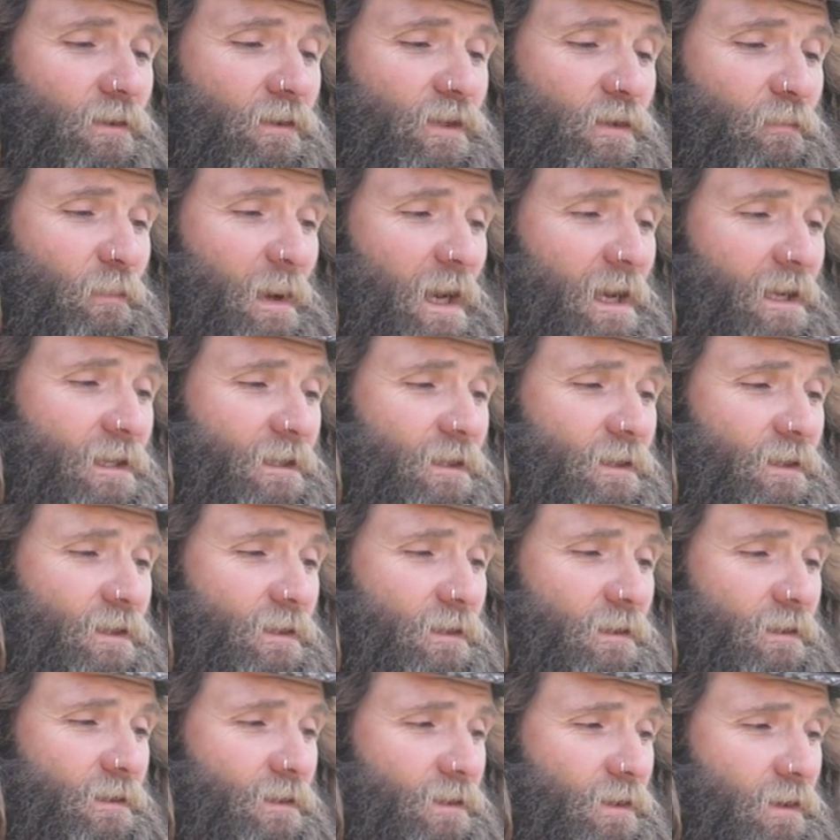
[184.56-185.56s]
of
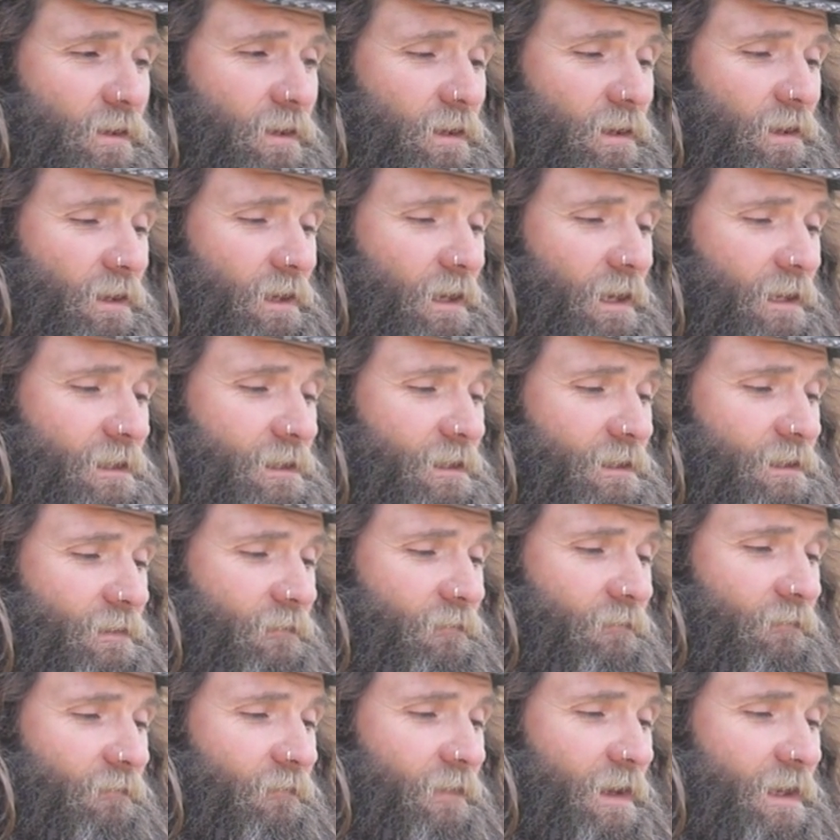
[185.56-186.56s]
spacers, so you can get it to
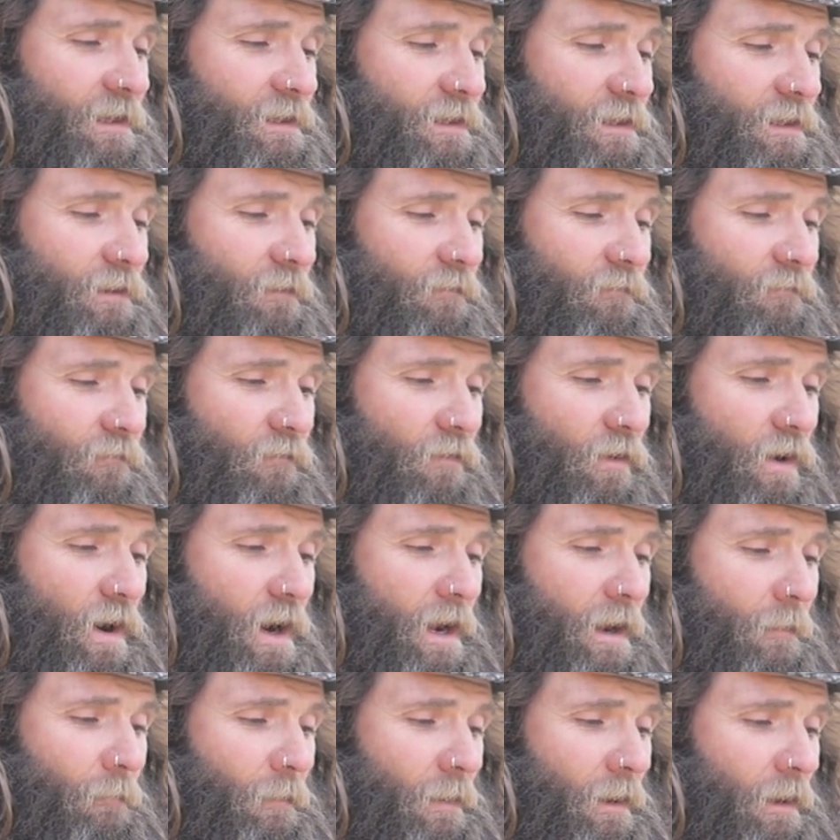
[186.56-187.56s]
fit your
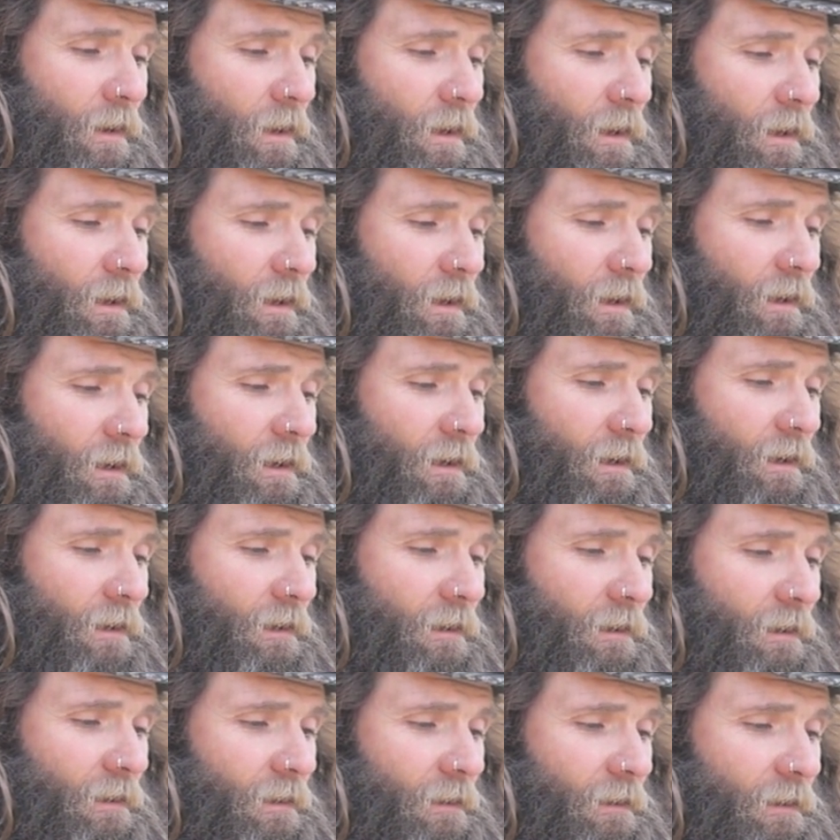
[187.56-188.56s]
frame.
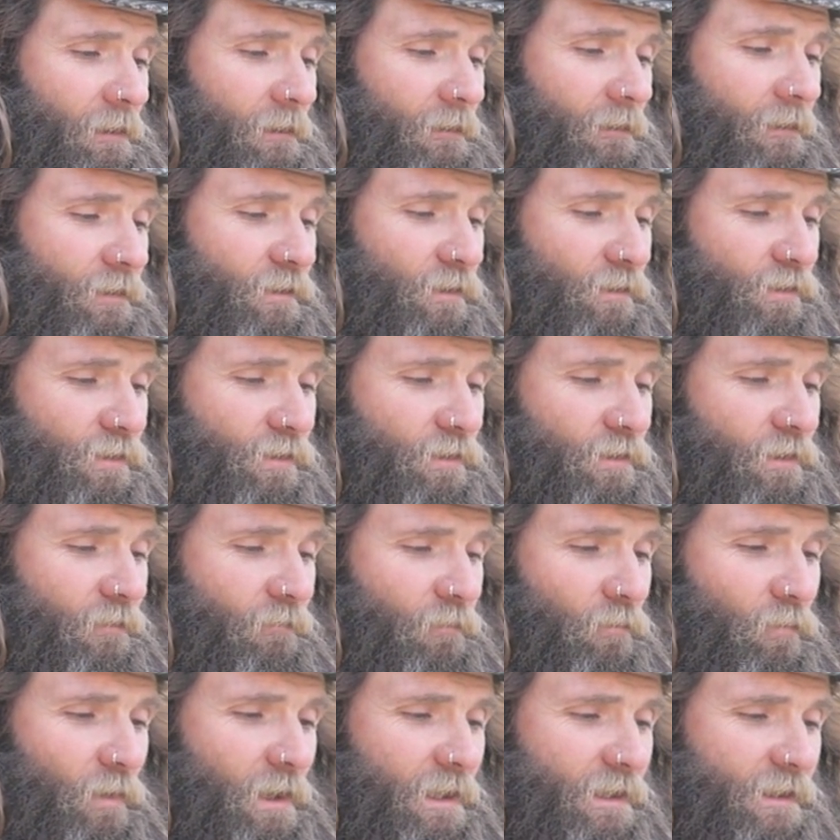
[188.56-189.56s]
There's also
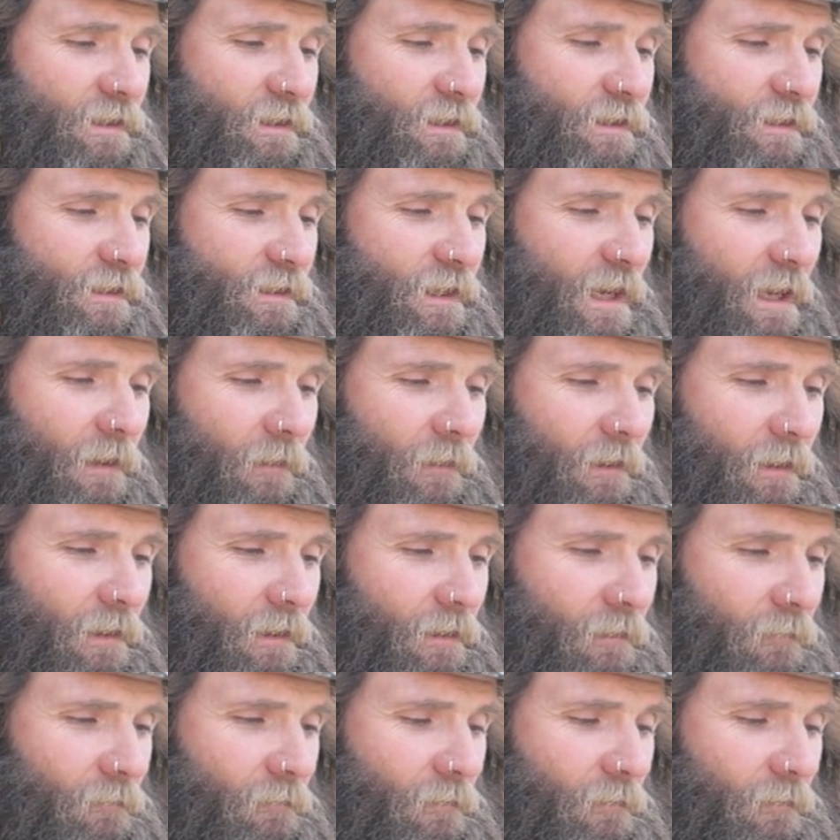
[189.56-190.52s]
different ways to set the